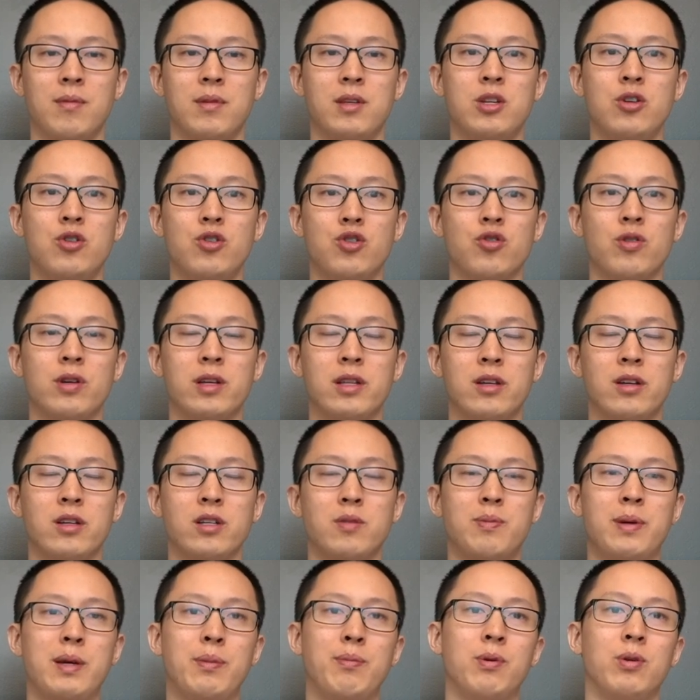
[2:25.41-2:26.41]
usually
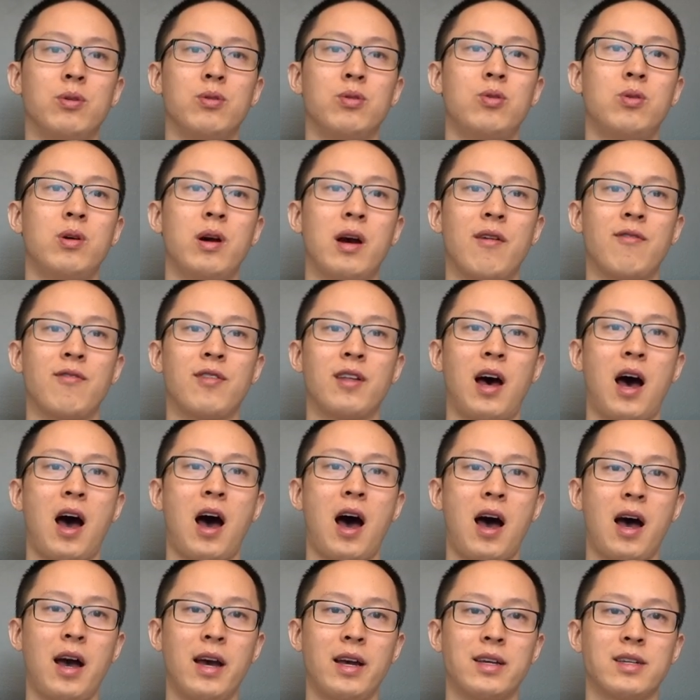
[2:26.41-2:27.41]
those people who have the
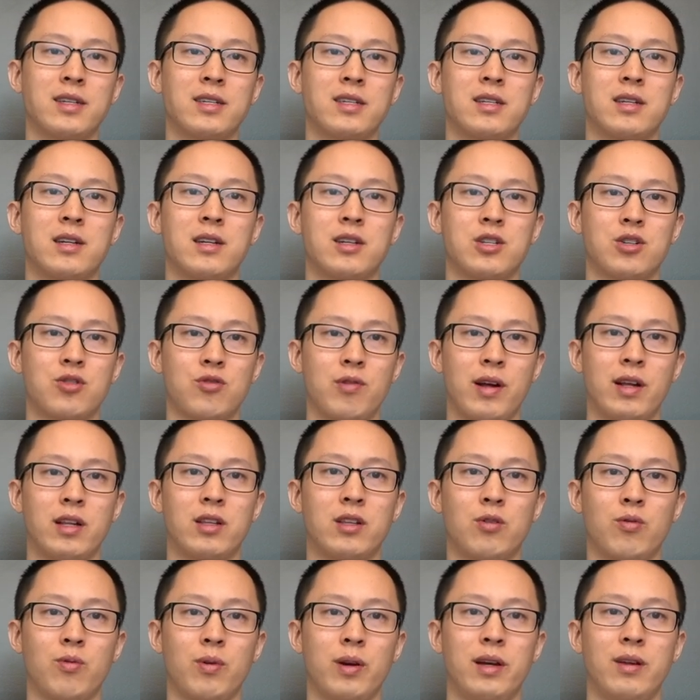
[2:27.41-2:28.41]
highest
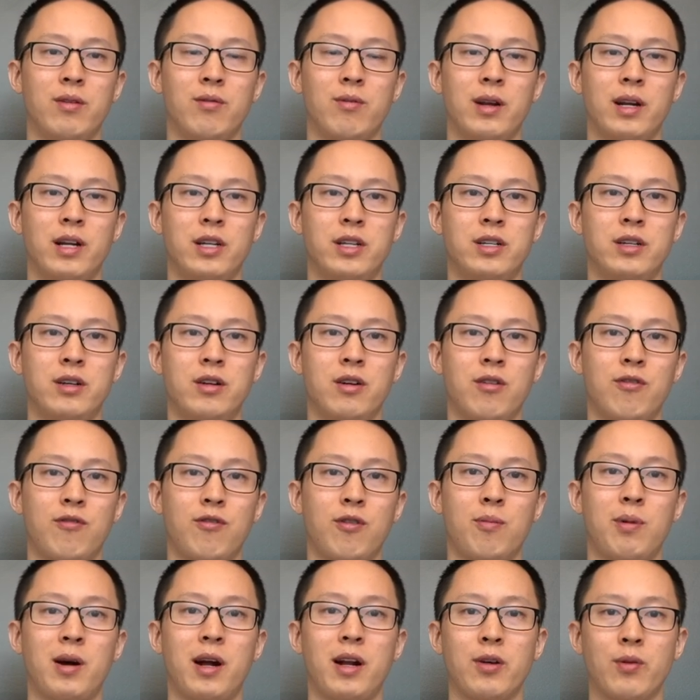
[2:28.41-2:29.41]
strength to weight ratio
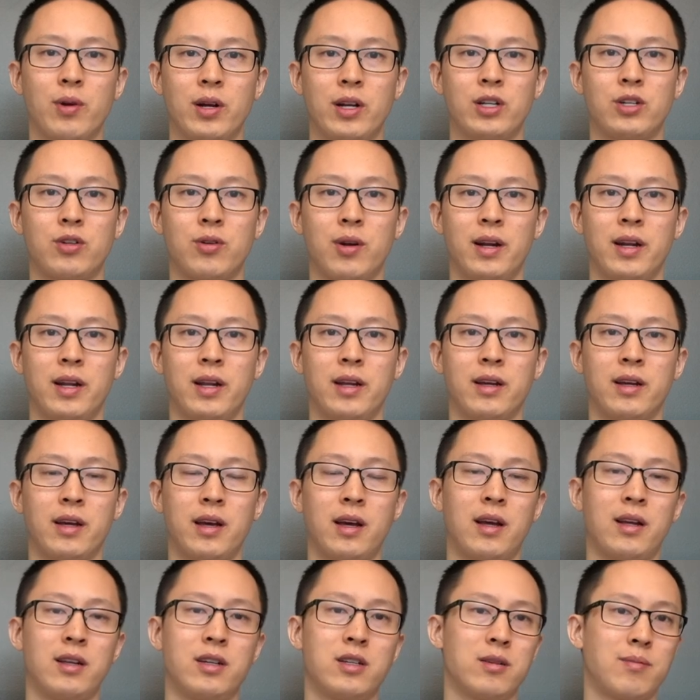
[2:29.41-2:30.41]
for bodyweight training,
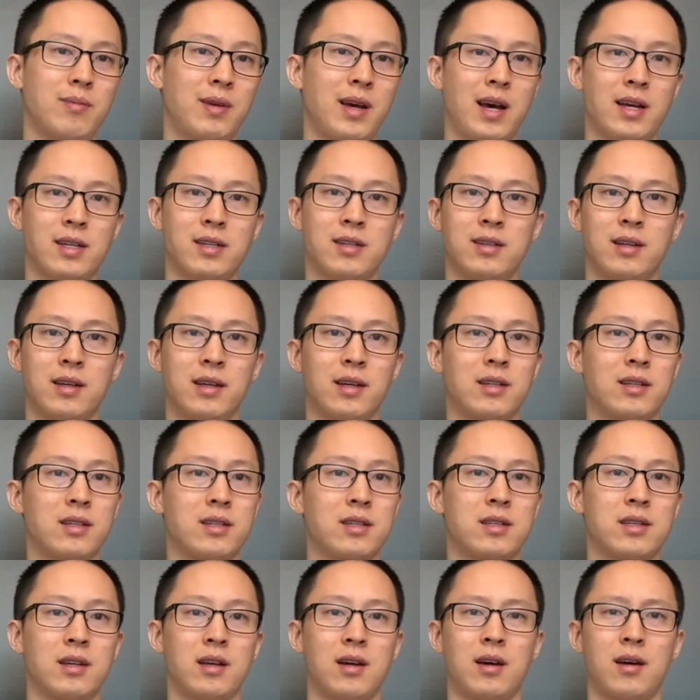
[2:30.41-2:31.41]

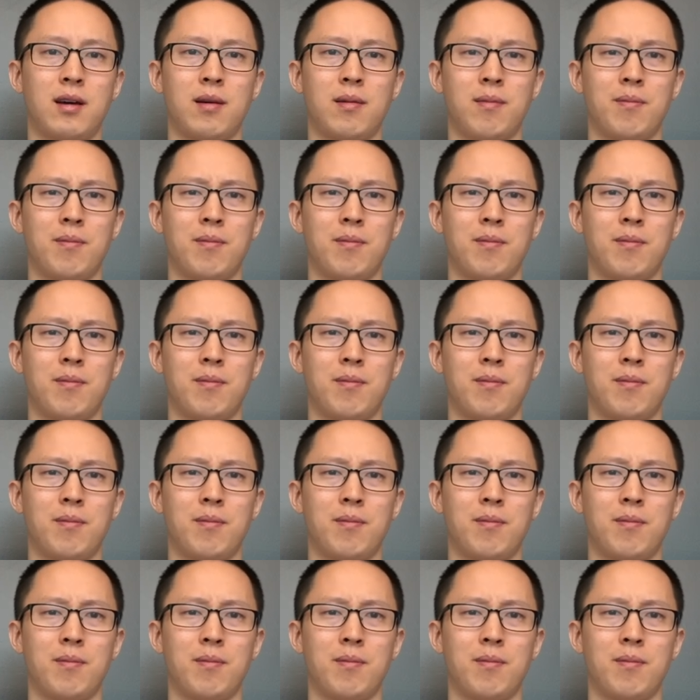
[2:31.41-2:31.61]
gymnastics,